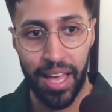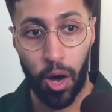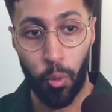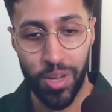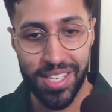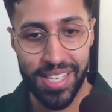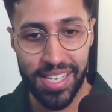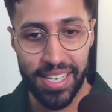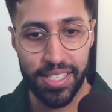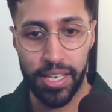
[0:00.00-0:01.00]
And once that's
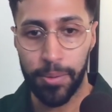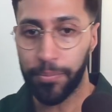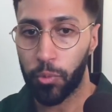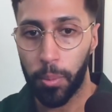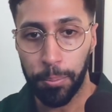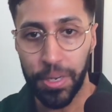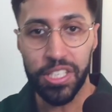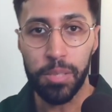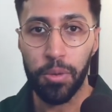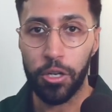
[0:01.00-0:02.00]
set in,
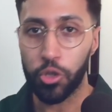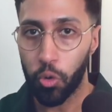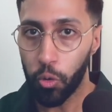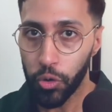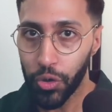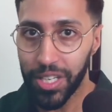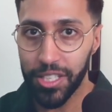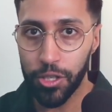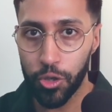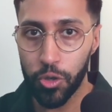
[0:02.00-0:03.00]
pretty much all you need
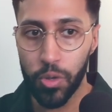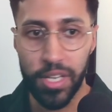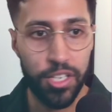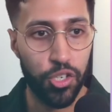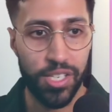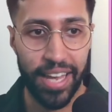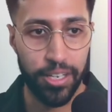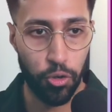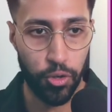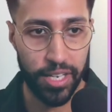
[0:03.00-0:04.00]
to do is just add
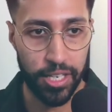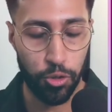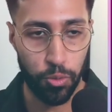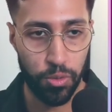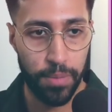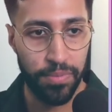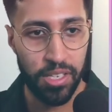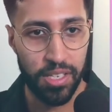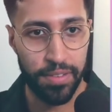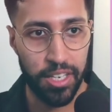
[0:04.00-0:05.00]
in your credentials.
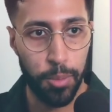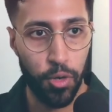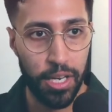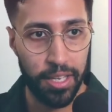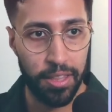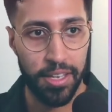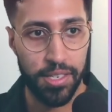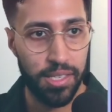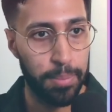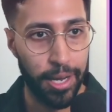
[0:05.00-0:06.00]
So I double click
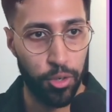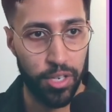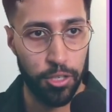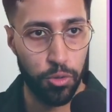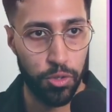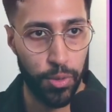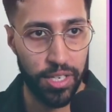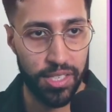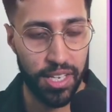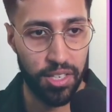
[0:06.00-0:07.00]
this, my credentials already
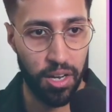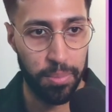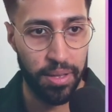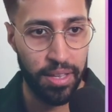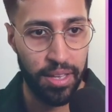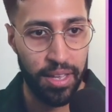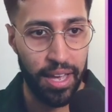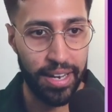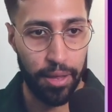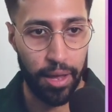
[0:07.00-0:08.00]
set up,
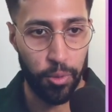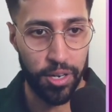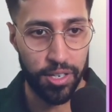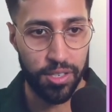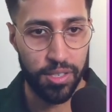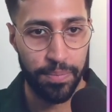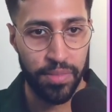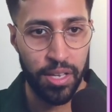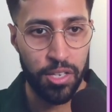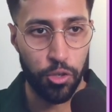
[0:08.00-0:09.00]
and now that works.
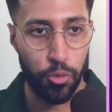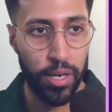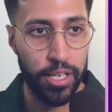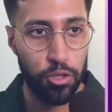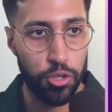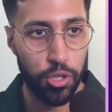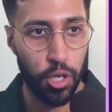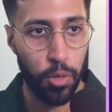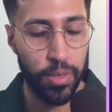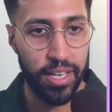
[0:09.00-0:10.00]
So you're just
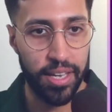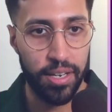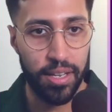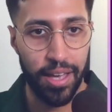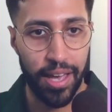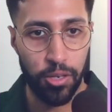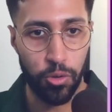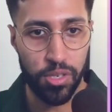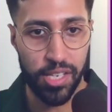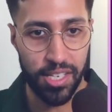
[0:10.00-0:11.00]
going in and
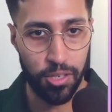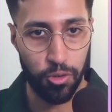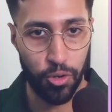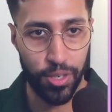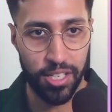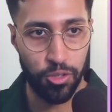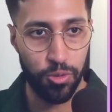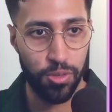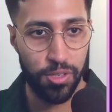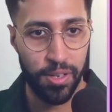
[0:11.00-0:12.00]
you're setting your
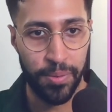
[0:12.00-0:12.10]
credentials.